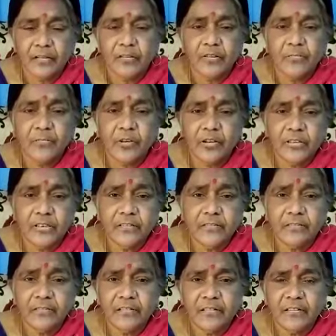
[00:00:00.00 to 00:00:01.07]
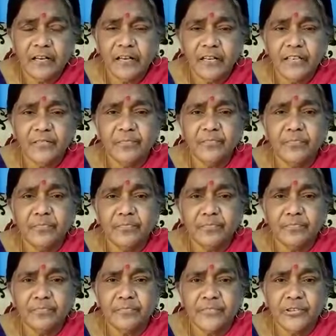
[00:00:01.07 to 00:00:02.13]
Good morning. I am
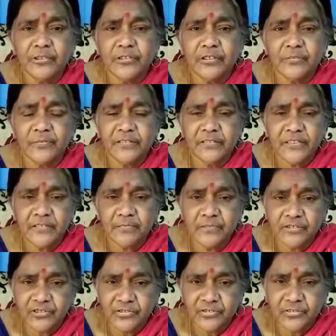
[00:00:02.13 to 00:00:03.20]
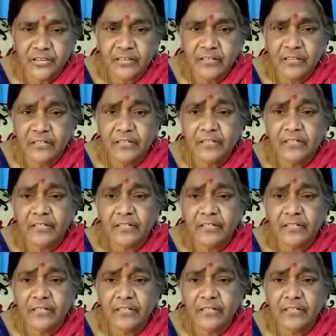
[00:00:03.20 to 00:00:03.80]
Dr. Mrs. Manju Sahai,